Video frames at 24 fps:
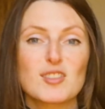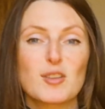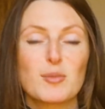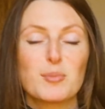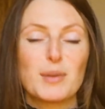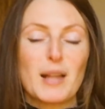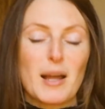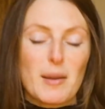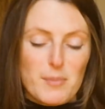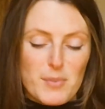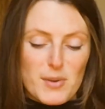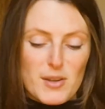so
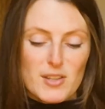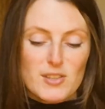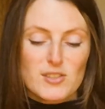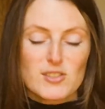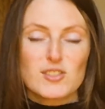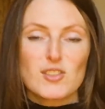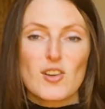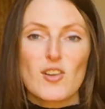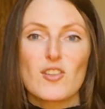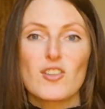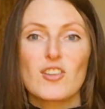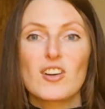
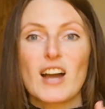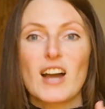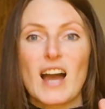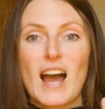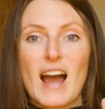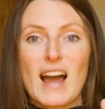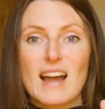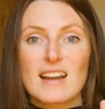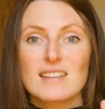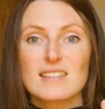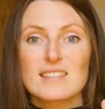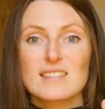blackbird, song
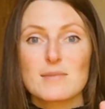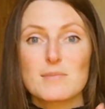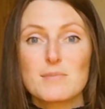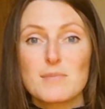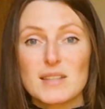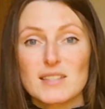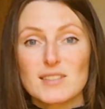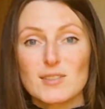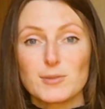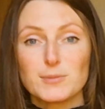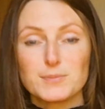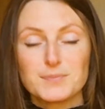and
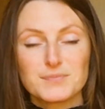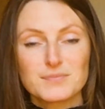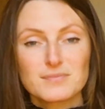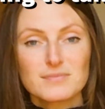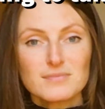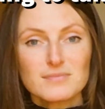mistle.